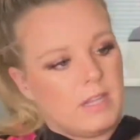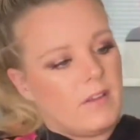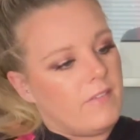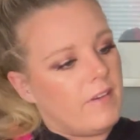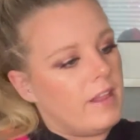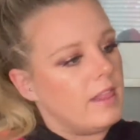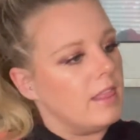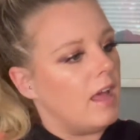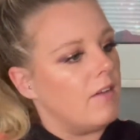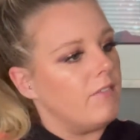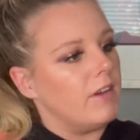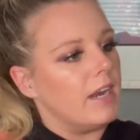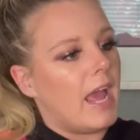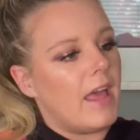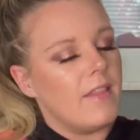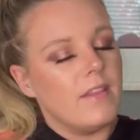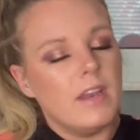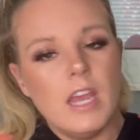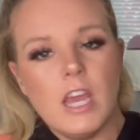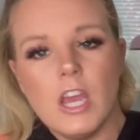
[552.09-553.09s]
love it, love it.
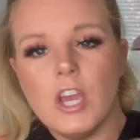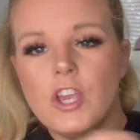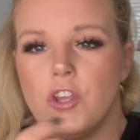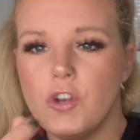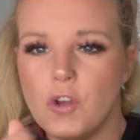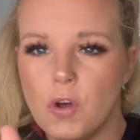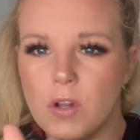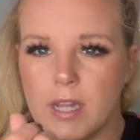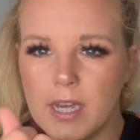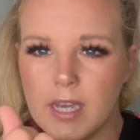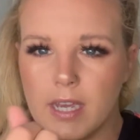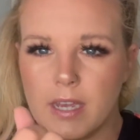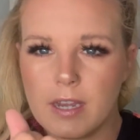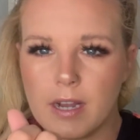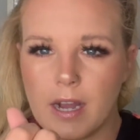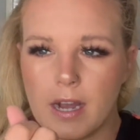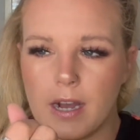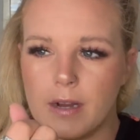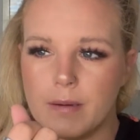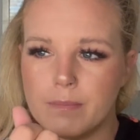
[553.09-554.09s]
And you know, like,
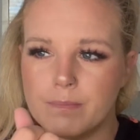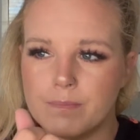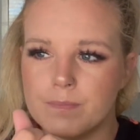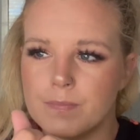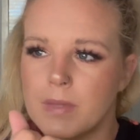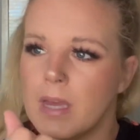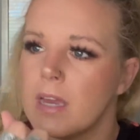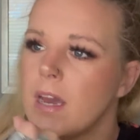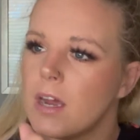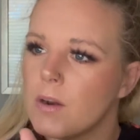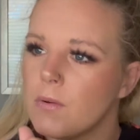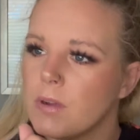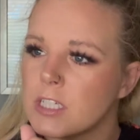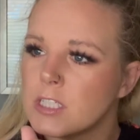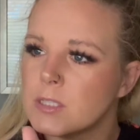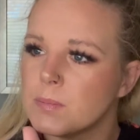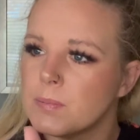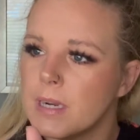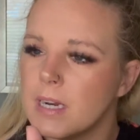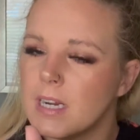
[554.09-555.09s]
um, how do I
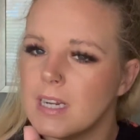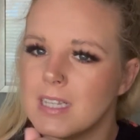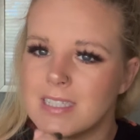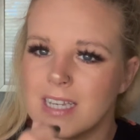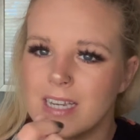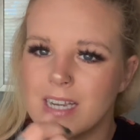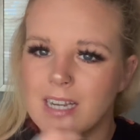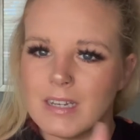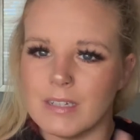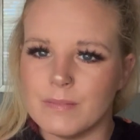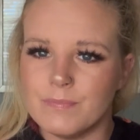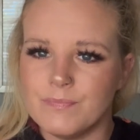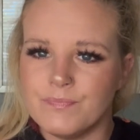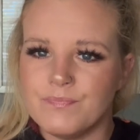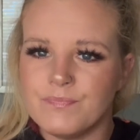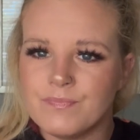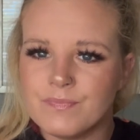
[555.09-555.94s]
explain it? It's like a,